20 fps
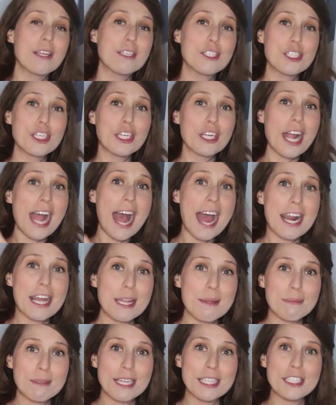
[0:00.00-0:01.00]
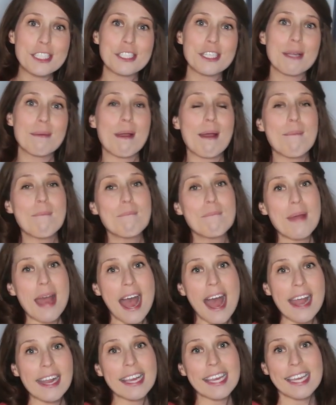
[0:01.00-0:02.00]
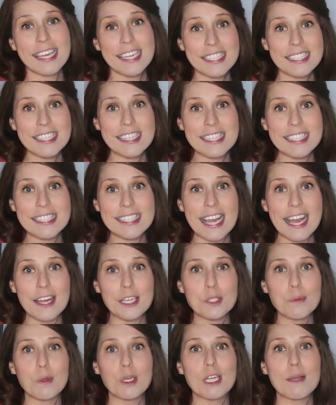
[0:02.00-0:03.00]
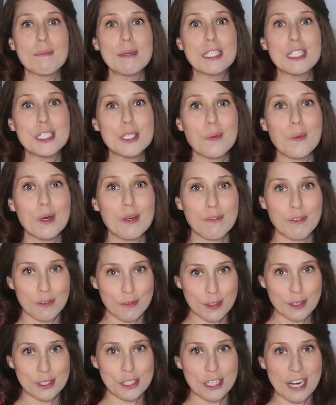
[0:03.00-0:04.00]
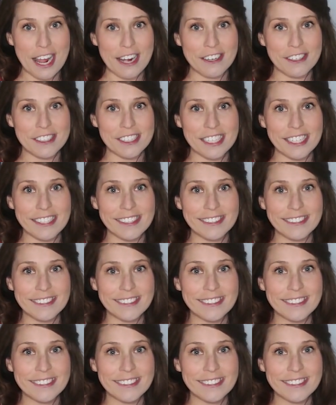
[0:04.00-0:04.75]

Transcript: sugar out of the bloodstream and back into the cells where it can be stored for future energy.